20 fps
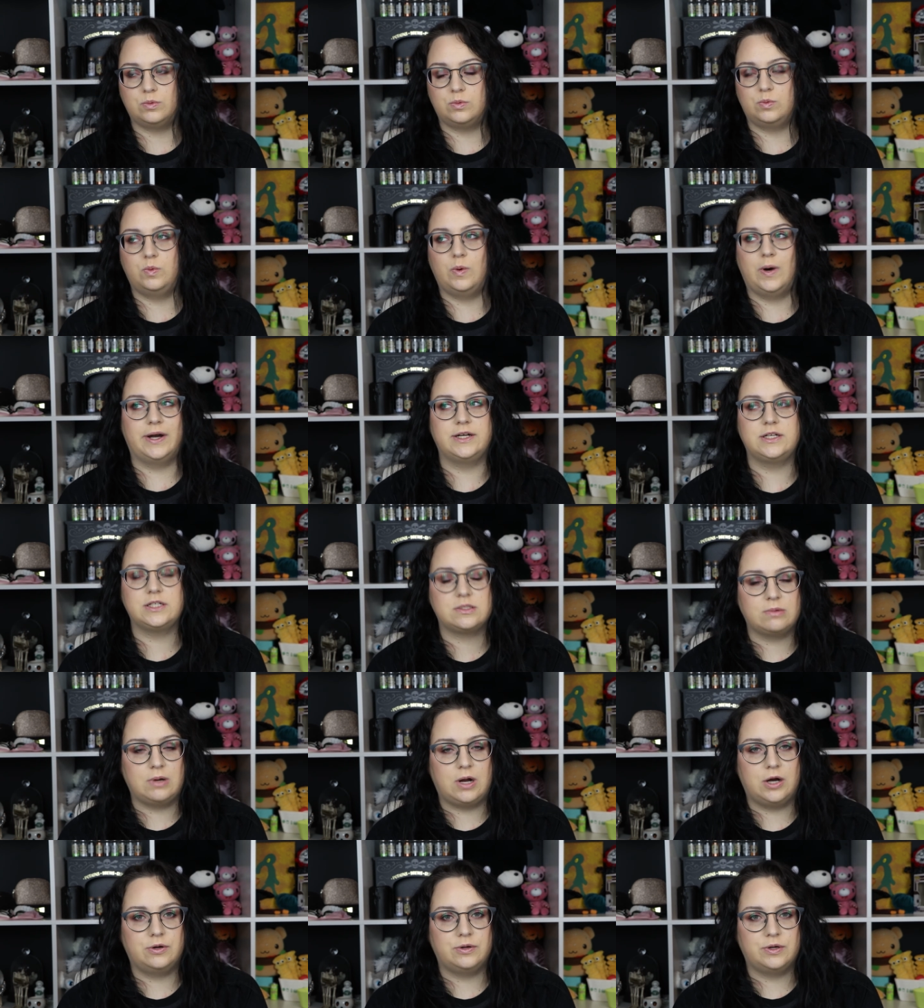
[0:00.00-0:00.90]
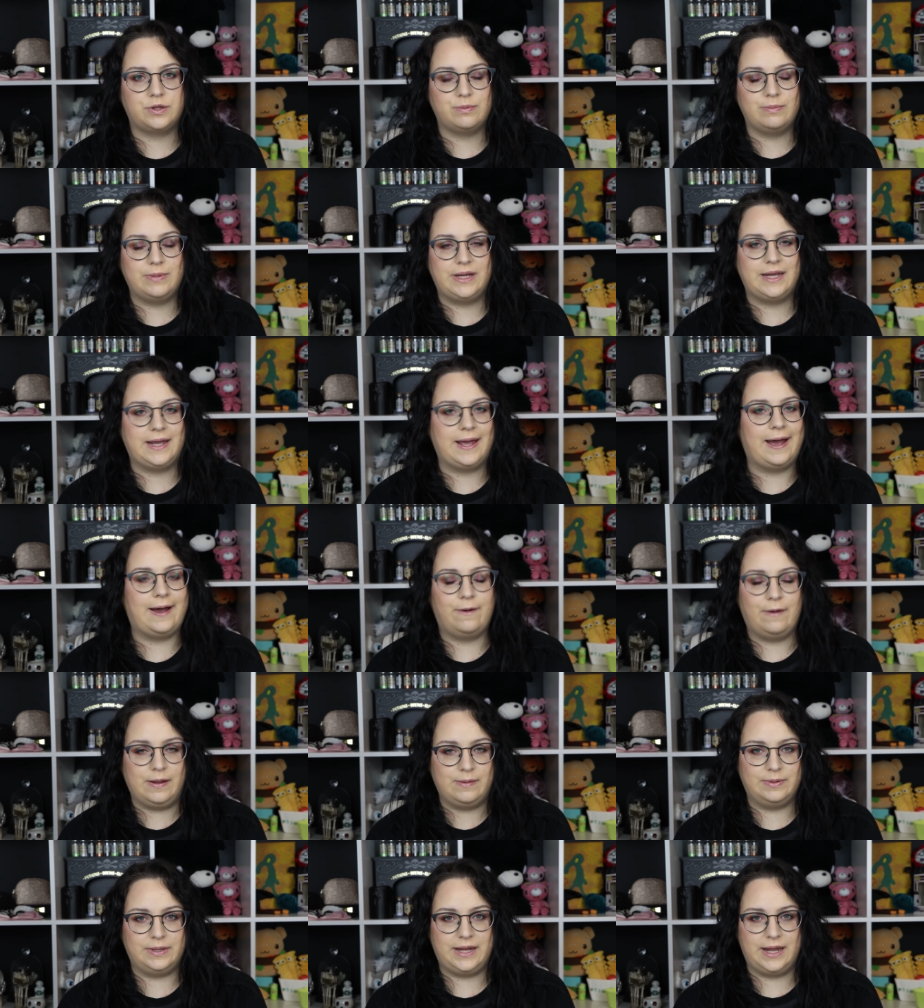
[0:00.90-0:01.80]
what is wrong with me, how
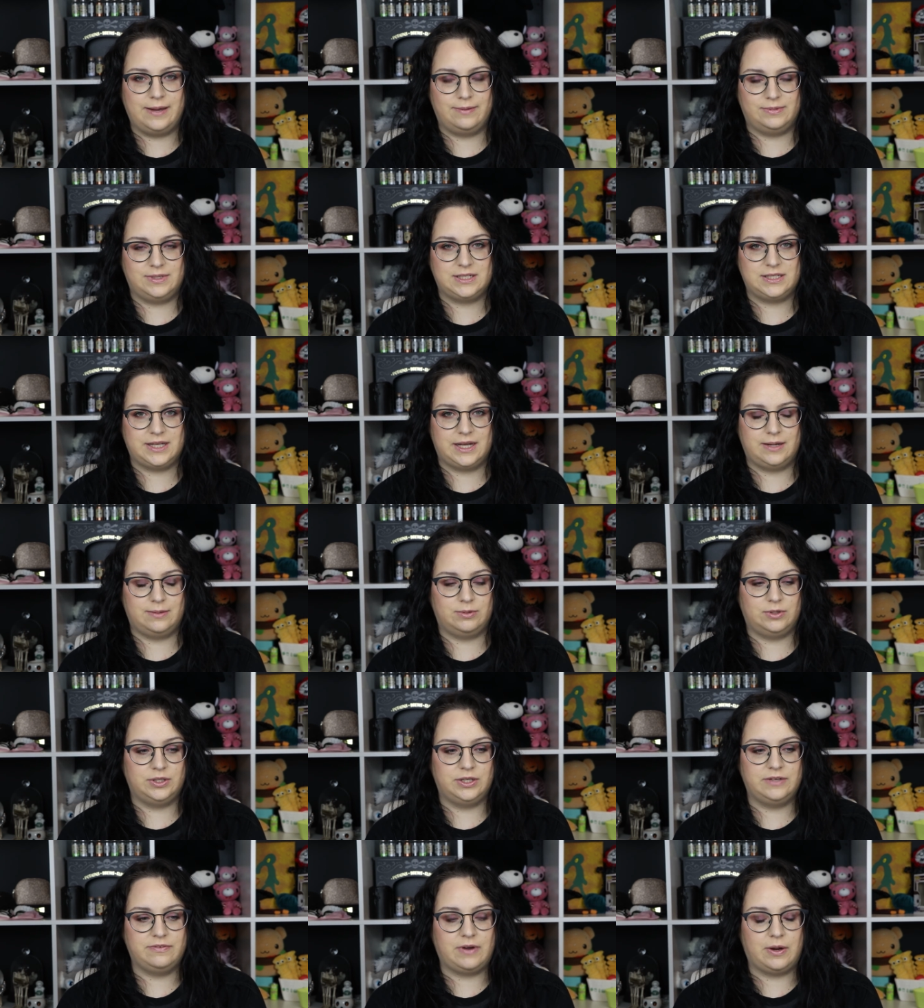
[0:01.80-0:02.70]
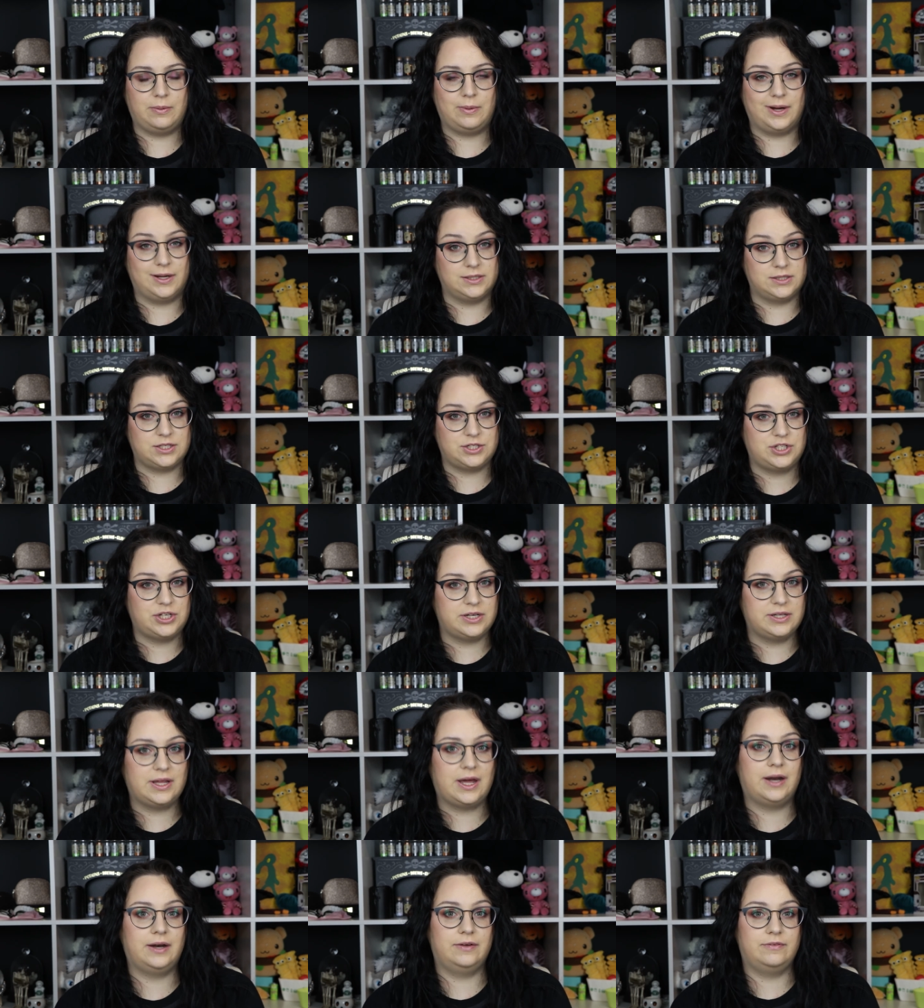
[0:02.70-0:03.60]
I became disabled. If I wanted to share
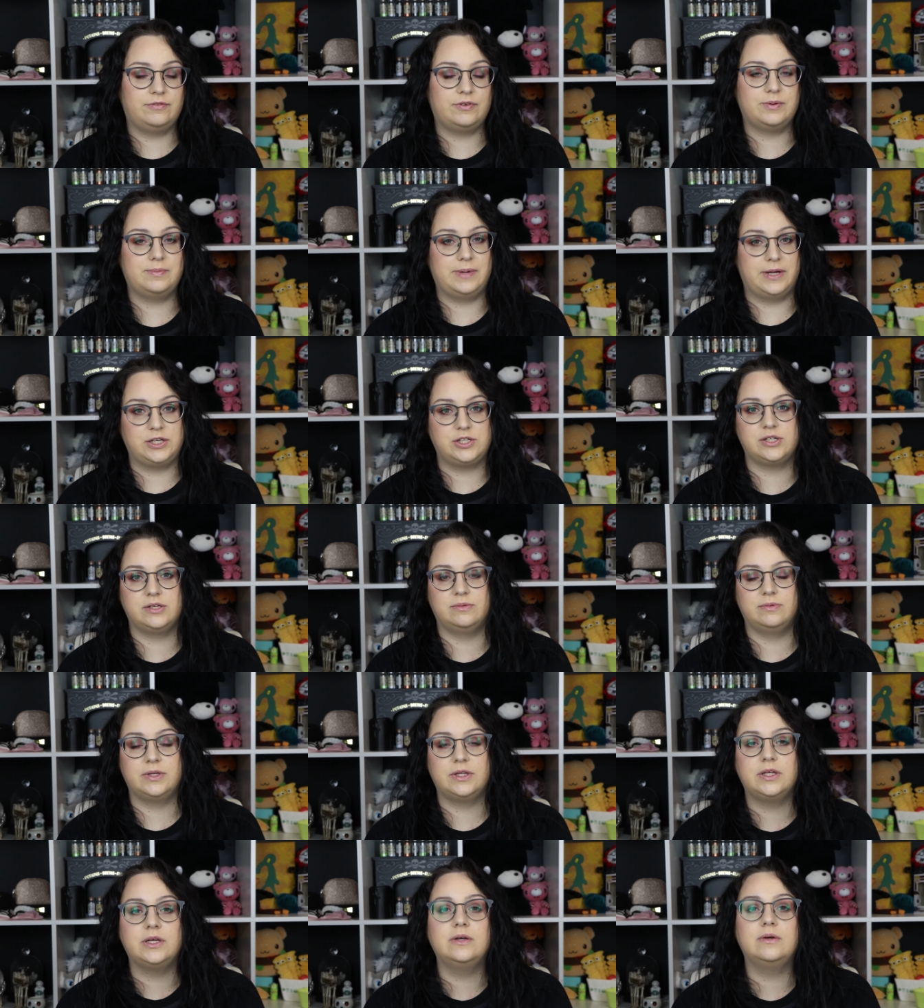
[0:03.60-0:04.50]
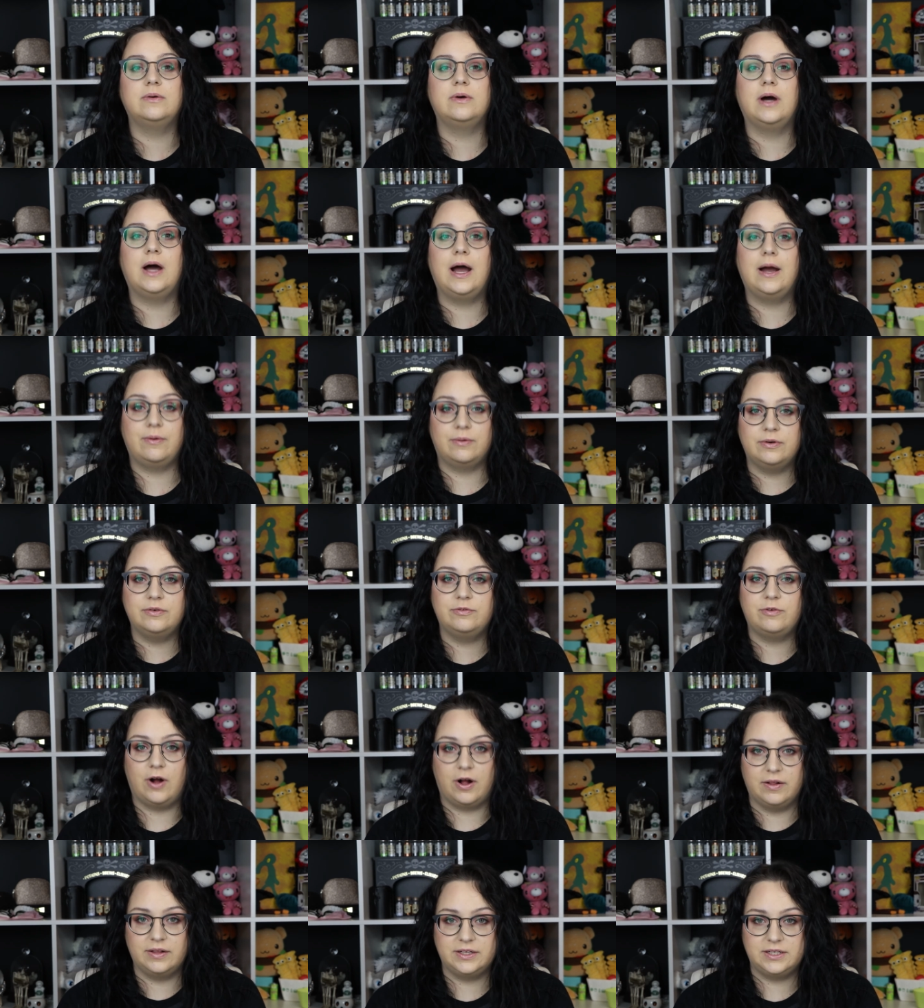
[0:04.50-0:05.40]
that information with you, I would
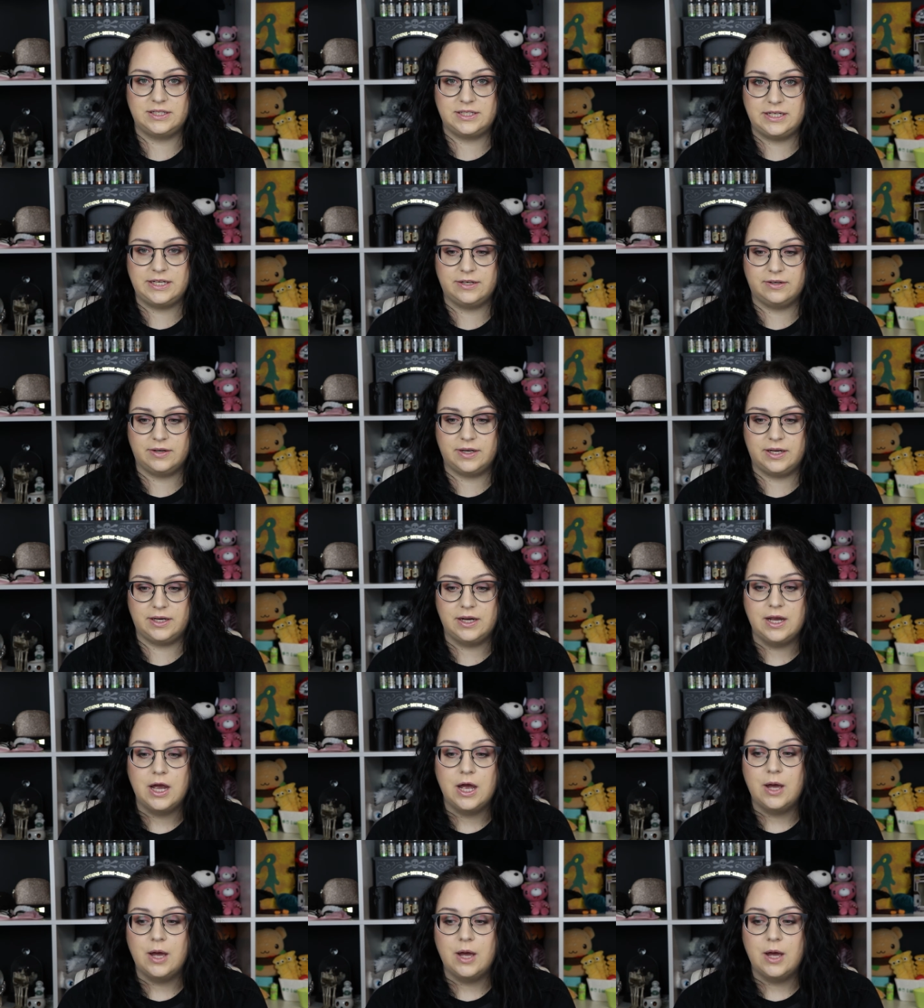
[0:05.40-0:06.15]
volunteer it.